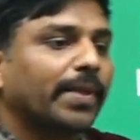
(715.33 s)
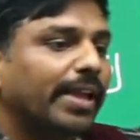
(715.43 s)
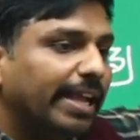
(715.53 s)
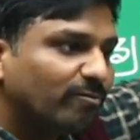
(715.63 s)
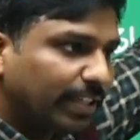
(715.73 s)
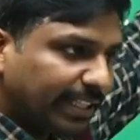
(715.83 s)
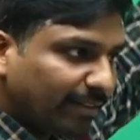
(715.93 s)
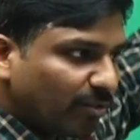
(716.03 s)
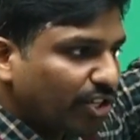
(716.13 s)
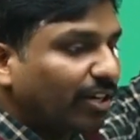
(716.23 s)
everything
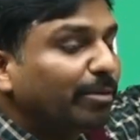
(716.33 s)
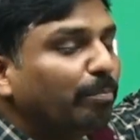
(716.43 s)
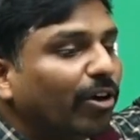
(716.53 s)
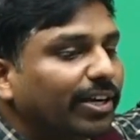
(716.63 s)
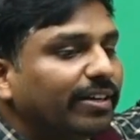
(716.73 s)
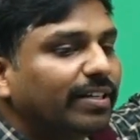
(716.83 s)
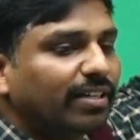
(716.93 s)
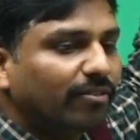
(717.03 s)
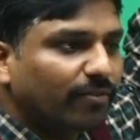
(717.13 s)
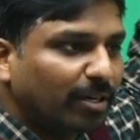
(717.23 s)
which are important
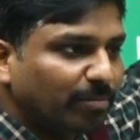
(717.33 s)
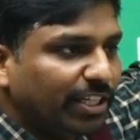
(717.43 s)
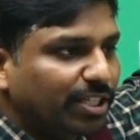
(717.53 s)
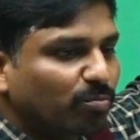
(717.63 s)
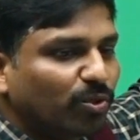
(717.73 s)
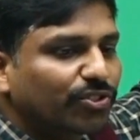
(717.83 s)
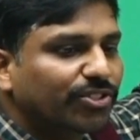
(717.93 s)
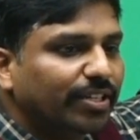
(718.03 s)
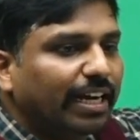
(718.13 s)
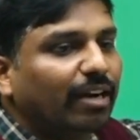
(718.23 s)
from these books
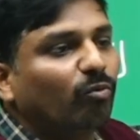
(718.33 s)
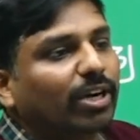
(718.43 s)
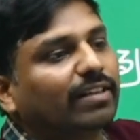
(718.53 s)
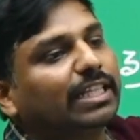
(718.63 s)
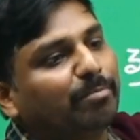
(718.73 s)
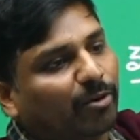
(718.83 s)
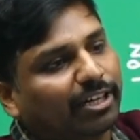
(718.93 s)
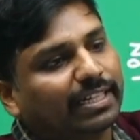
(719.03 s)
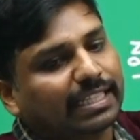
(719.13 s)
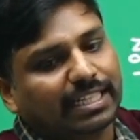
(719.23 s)
and what are the important
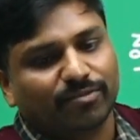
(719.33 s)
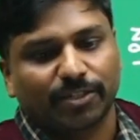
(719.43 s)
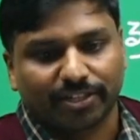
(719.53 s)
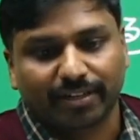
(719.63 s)
things which are